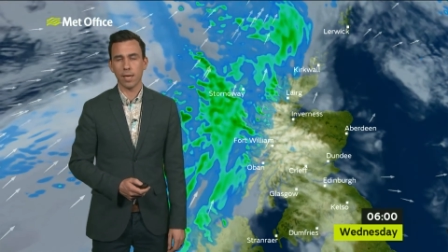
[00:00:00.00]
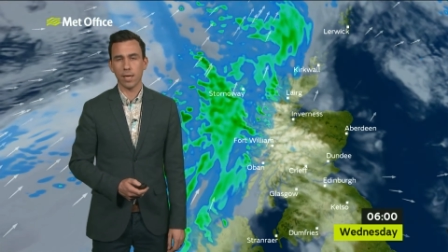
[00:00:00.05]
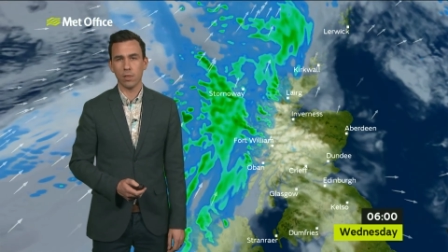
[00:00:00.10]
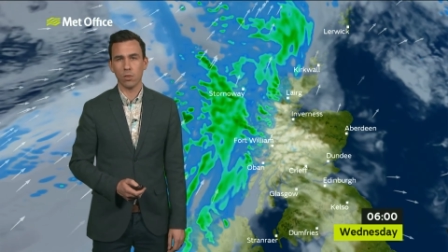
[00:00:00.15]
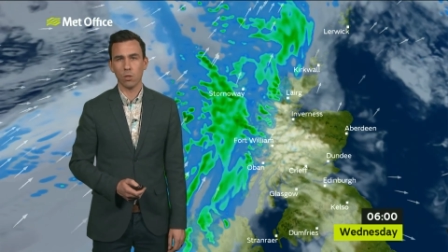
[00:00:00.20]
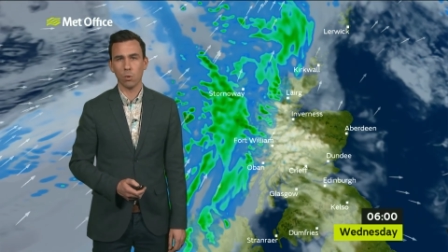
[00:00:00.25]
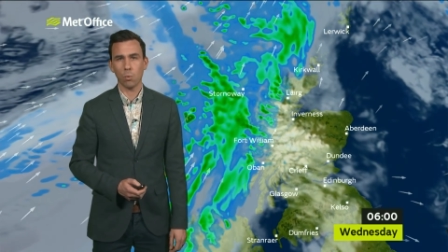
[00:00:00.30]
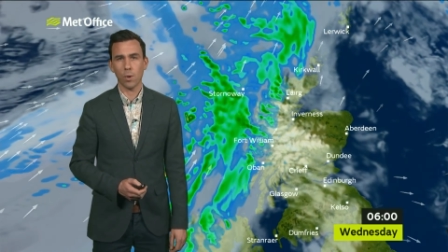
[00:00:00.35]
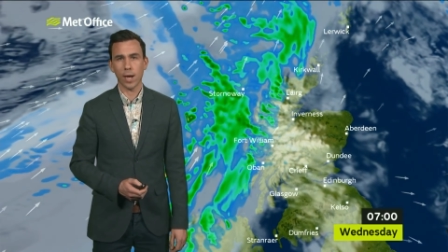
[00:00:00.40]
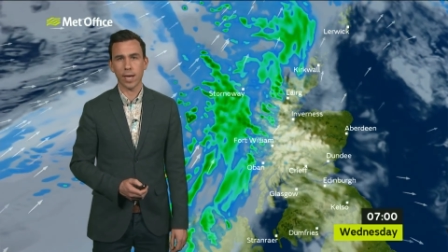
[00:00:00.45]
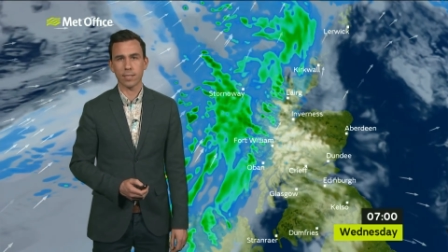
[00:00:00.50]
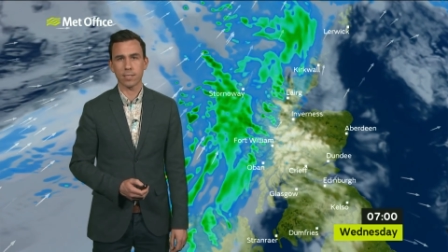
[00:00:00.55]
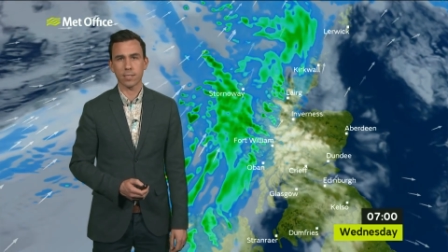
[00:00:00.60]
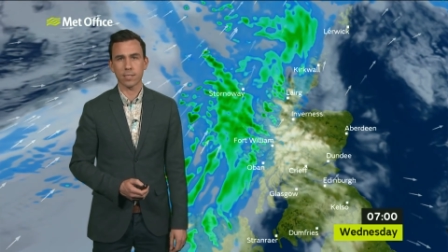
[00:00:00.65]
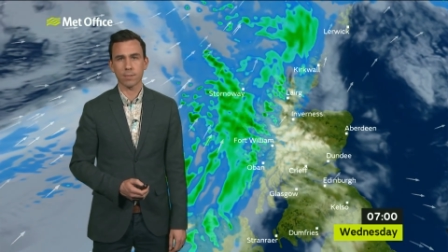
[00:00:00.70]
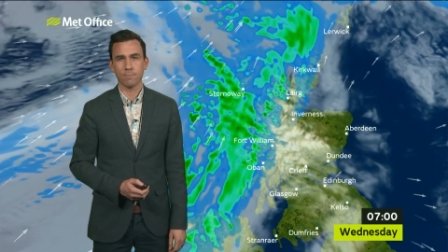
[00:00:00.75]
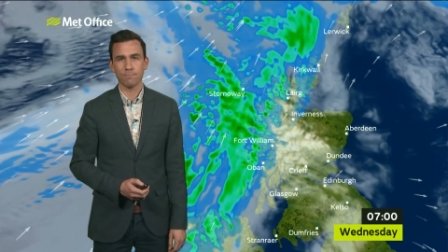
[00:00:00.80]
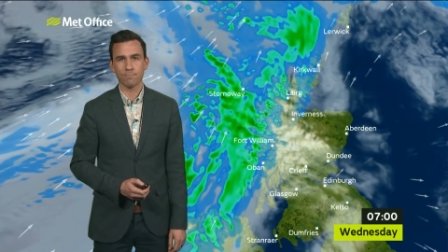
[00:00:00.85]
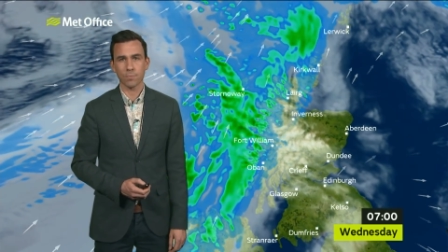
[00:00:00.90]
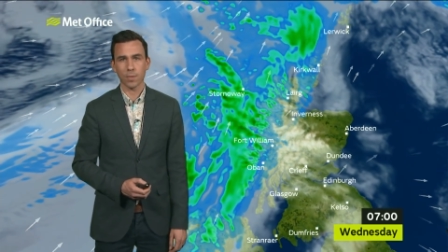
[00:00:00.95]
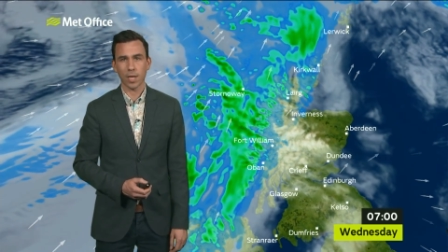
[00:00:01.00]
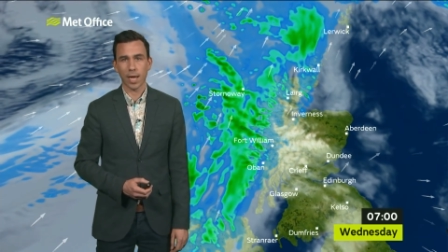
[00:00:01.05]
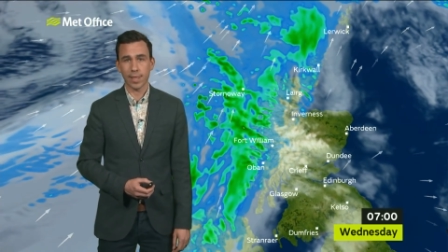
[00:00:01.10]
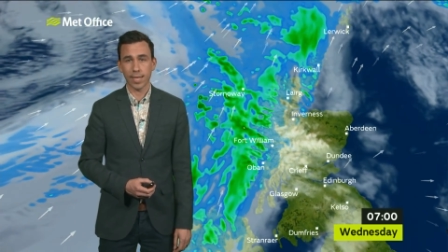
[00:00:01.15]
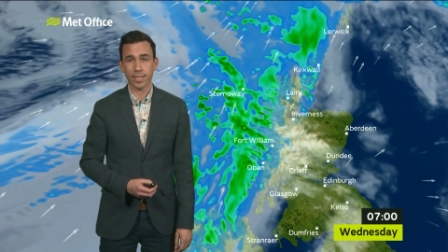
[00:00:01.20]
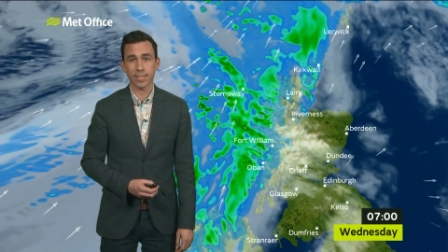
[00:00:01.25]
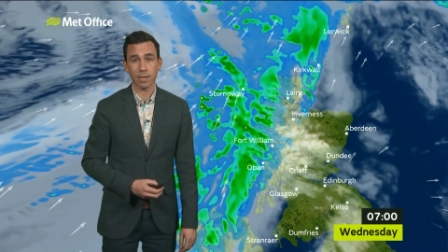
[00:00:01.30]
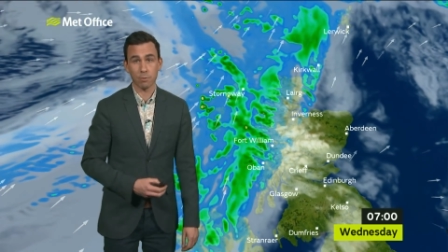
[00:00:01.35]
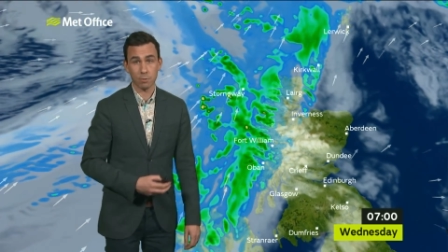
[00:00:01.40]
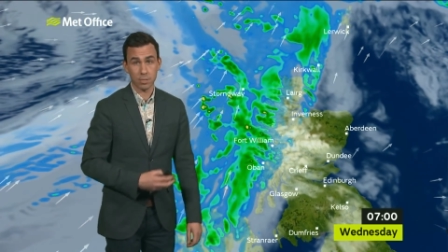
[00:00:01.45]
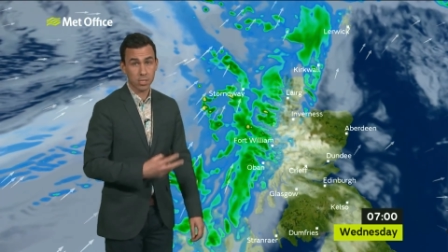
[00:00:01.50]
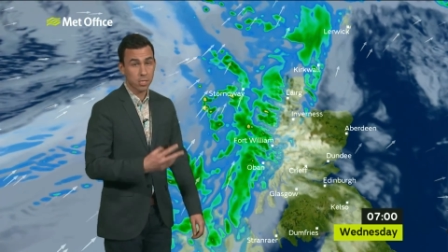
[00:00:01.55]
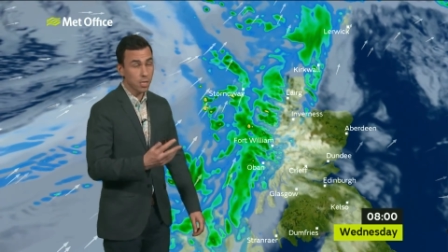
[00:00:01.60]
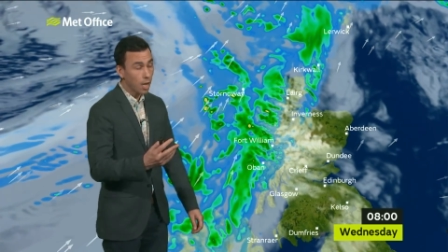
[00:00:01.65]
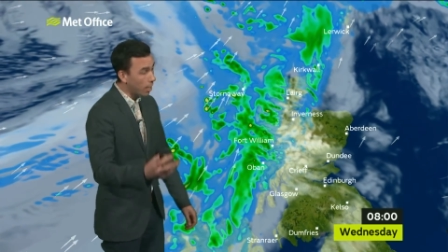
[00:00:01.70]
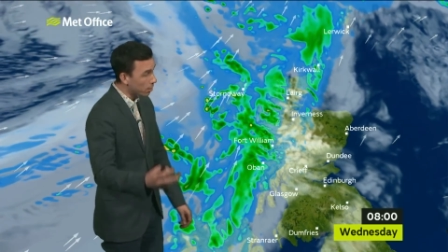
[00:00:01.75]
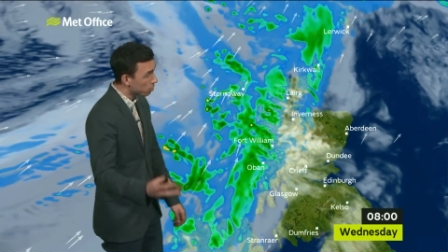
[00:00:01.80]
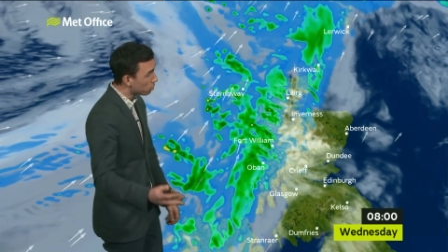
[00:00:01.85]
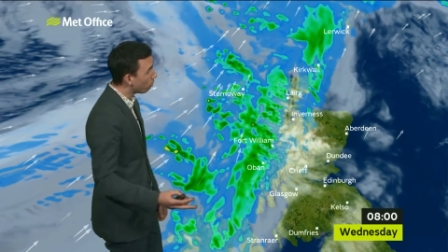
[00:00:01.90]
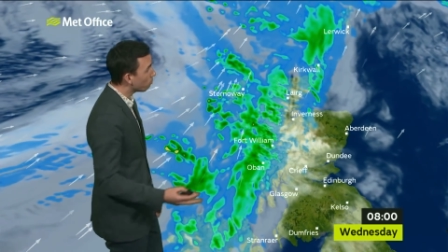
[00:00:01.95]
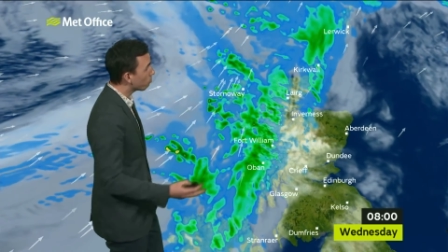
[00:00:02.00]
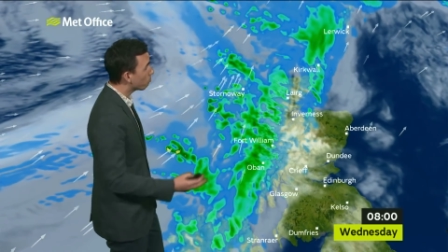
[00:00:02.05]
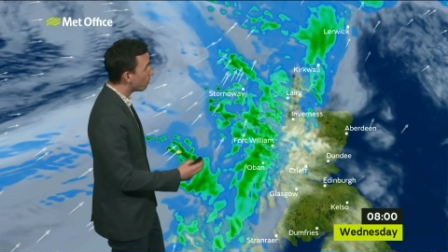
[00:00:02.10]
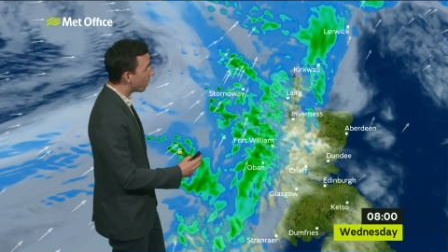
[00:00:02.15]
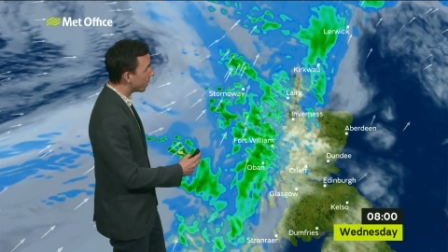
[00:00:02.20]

in the west. And that's how we start off